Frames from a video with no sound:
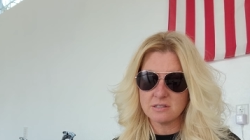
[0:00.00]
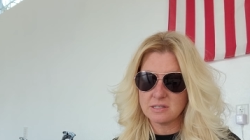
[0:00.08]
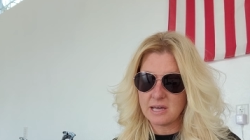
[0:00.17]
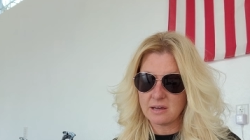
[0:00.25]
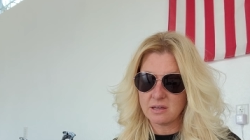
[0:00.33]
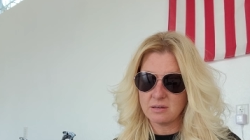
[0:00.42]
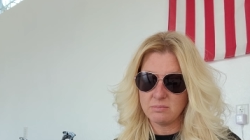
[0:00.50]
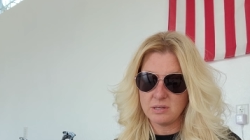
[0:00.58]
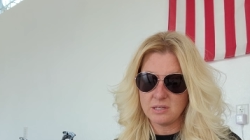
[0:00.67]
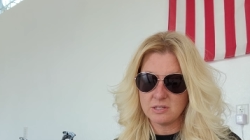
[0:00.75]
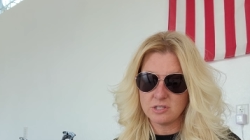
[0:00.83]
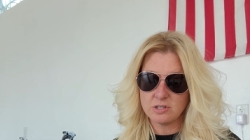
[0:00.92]
That can
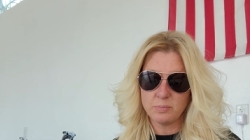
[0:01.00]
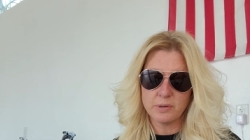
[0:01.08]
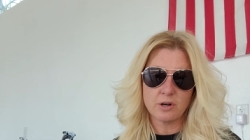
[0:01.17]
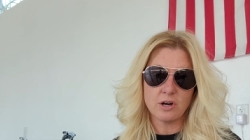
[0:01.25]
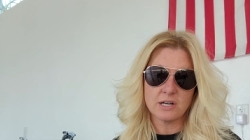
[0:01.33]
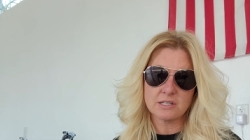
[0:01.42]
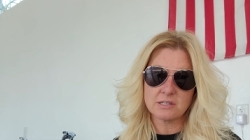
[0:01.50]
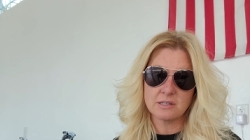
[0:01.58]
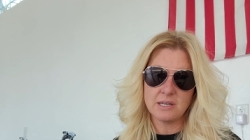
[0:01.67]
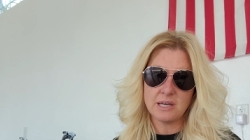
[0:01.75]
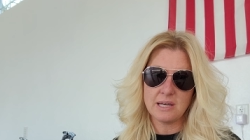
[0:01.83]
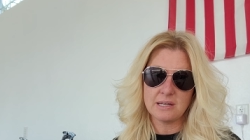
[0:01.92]
be super
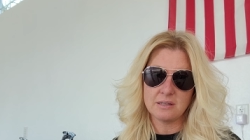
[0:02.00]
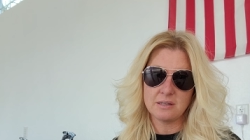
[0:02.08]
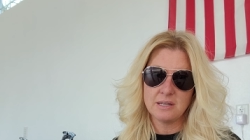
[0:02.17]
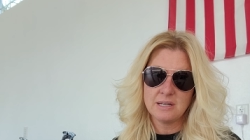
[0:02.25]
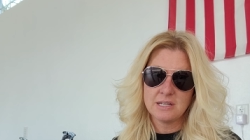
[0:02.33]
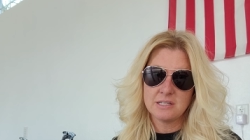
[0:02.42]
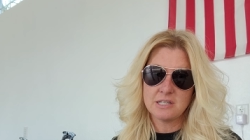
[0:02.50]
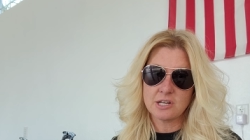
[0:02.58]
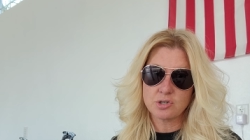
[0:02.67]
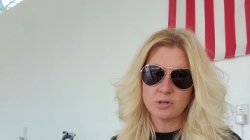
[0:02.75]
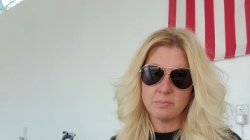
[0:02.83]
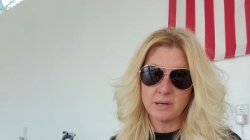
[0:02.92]
costly and
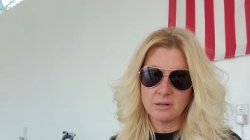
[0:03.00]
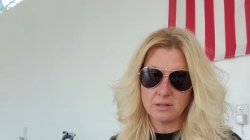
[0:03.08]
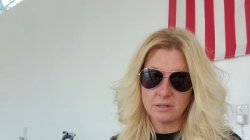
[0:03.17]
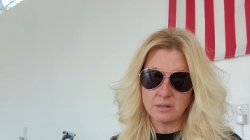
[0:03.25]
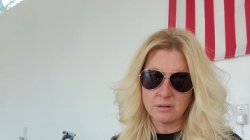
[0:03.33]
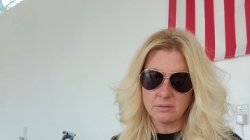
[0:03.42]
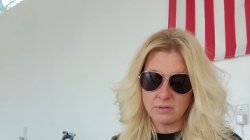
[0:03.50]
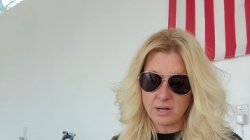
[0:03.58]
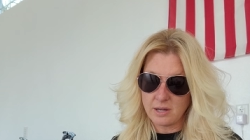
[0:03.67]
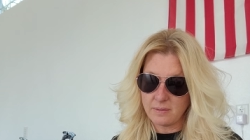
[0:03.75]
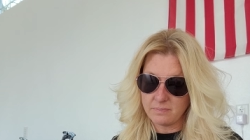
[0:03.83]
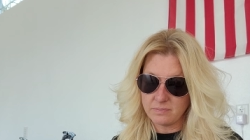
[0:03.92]
detrimental
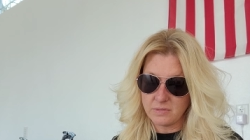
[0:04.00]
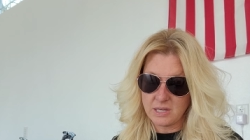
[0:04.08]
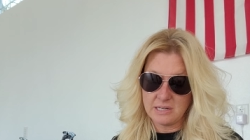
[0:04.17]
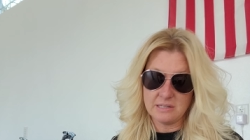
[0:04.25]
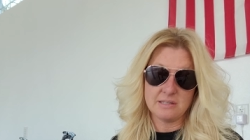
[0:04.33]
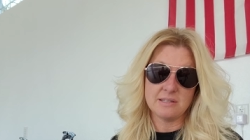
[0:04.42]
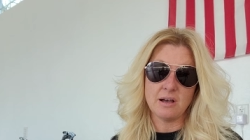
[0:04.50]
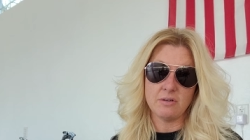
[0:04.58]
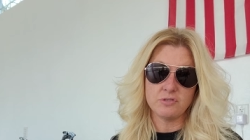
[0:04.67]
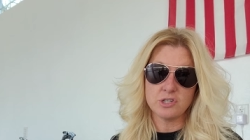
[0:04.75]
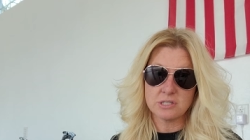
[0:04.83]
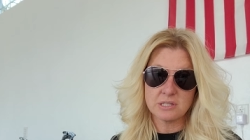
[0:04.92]
um, in
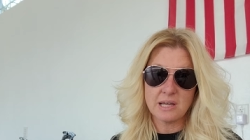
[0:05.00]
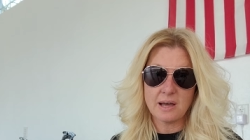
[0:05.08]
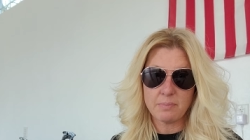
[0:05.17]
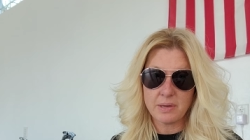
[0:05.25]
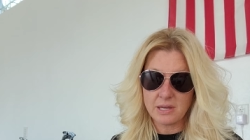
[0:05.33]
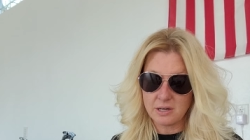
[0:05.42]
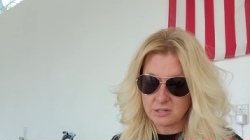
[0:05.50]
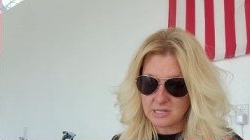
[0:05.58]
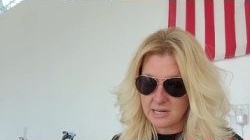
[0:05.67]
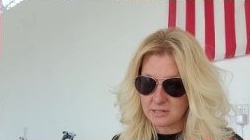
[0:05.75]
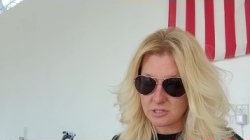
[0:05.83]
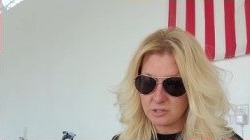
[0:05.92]
itself, just not paying your
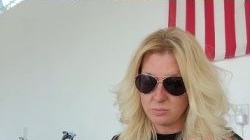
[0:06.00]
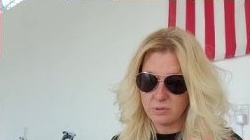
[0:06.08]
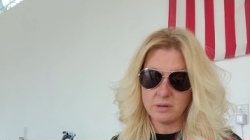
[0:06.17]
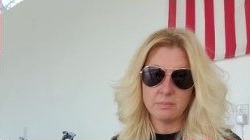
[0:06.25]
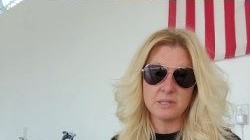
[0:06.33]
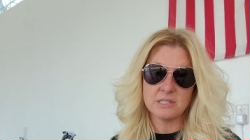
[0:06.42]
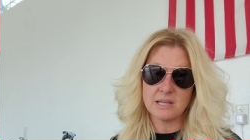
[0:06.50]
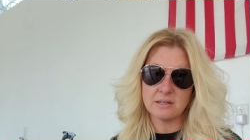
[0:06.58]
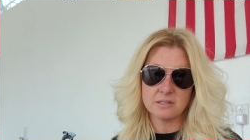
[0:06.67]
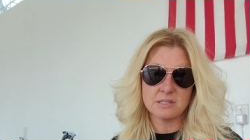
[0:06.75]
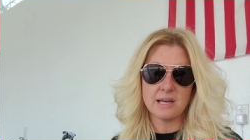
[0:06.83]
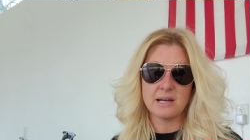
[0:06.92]
taxes, whether it be
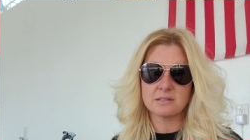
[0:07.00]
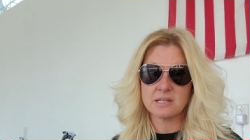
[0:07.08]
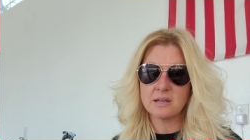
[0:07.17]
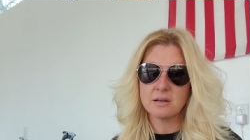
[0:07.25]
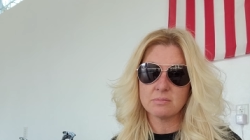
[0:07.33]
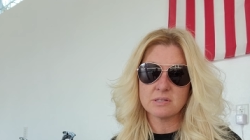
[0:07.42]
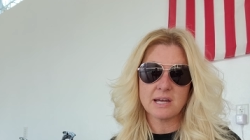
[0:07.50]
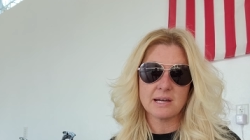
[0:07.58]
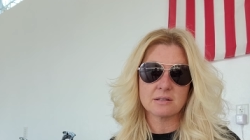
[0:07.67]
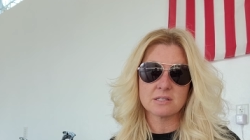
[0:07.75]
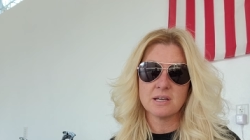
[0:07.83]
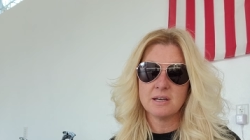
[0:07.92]
sales tax, income
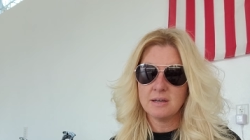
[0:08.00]
tax,